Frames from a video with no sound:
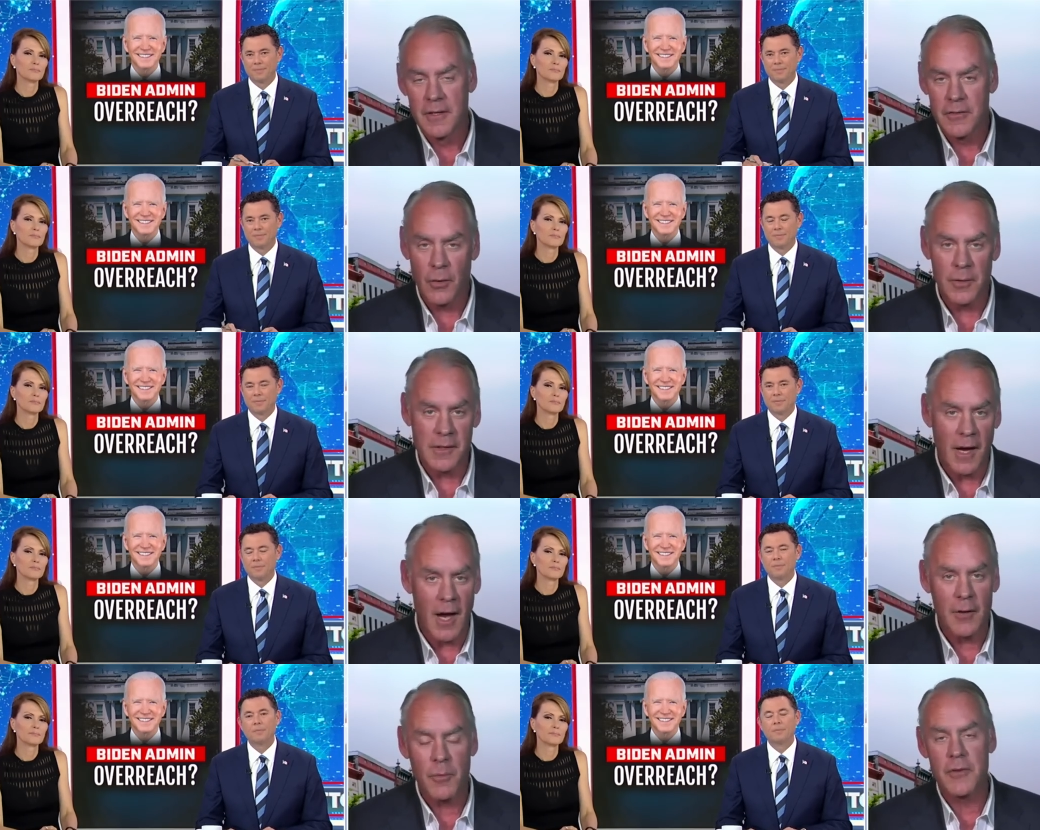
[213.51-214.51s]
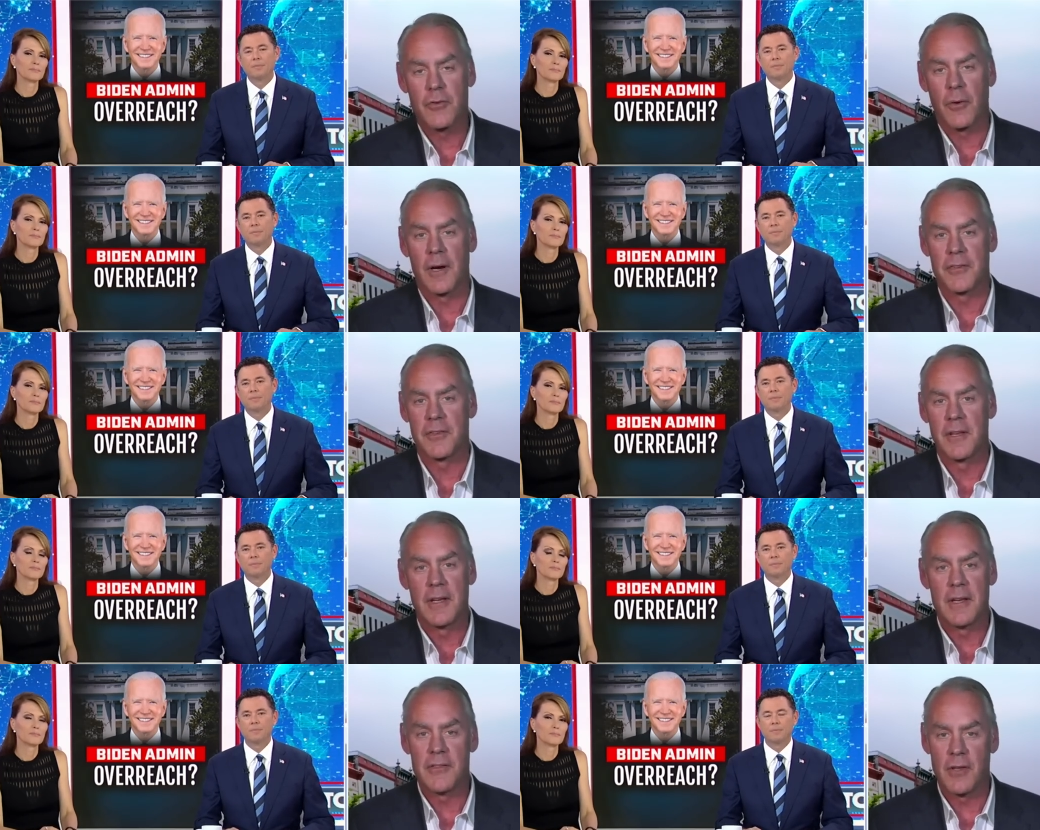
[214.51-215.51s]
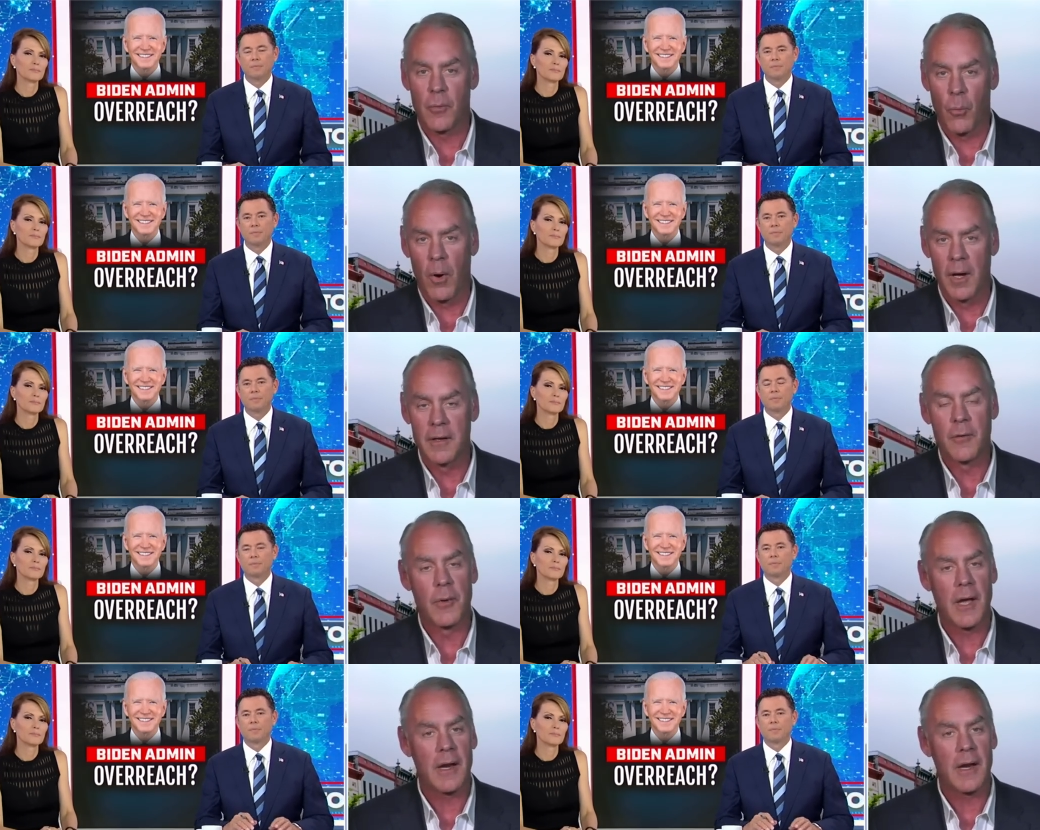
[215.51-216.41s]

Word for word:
Speaker 1: So in God we trust is that, one, we got